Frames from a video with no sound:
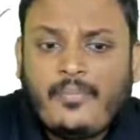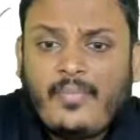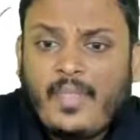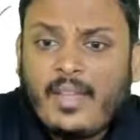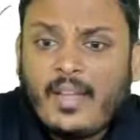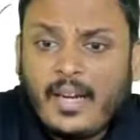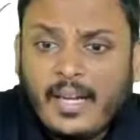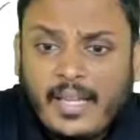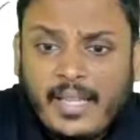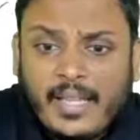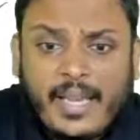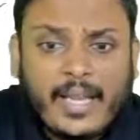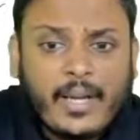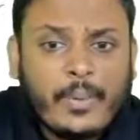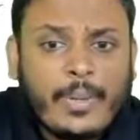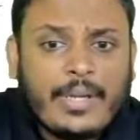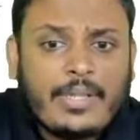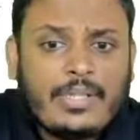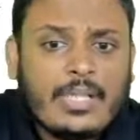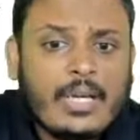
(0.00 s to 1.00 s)
a direct
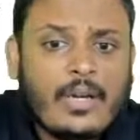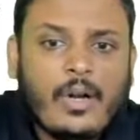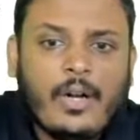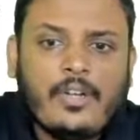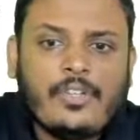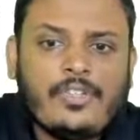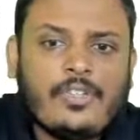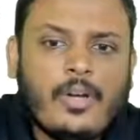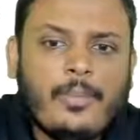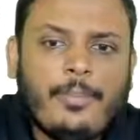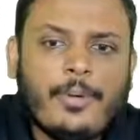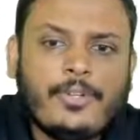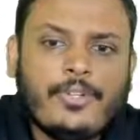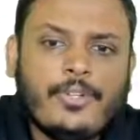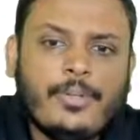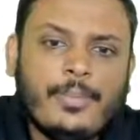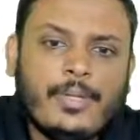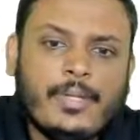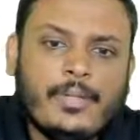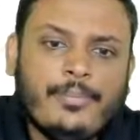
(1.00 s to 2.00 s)
question also
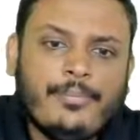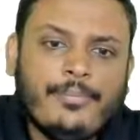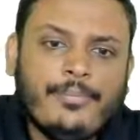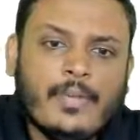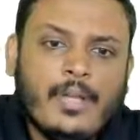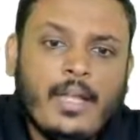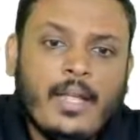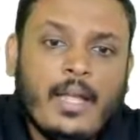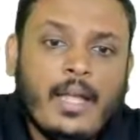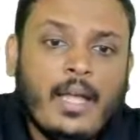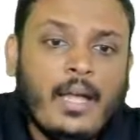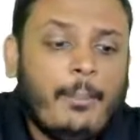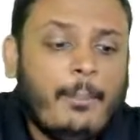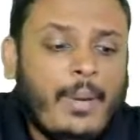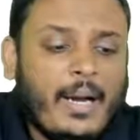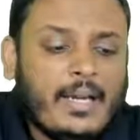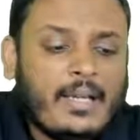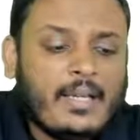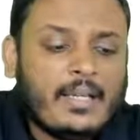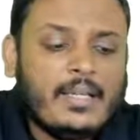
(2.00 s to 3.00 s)
possible.
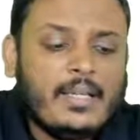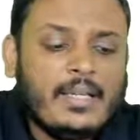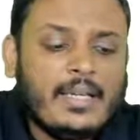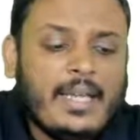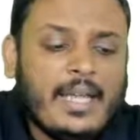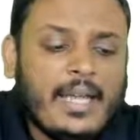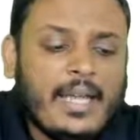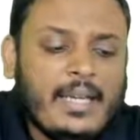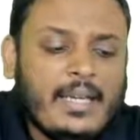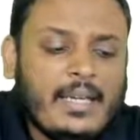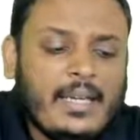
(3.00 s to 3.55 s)
But again,